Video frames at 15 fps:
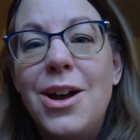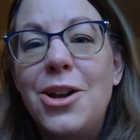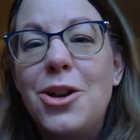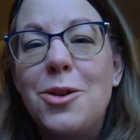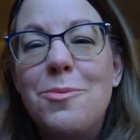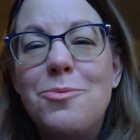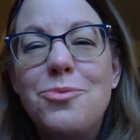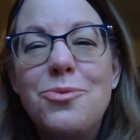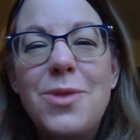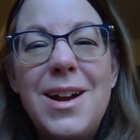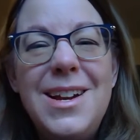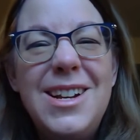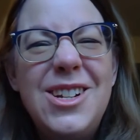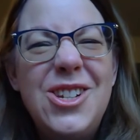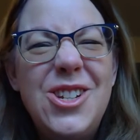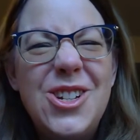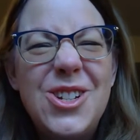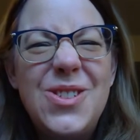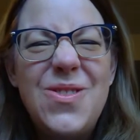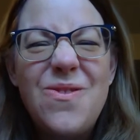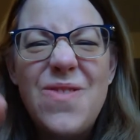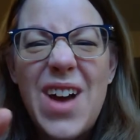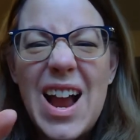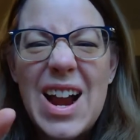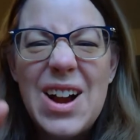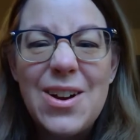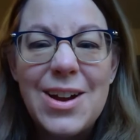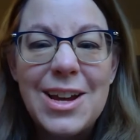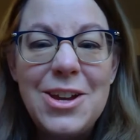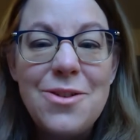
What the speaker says: your brain is just firing.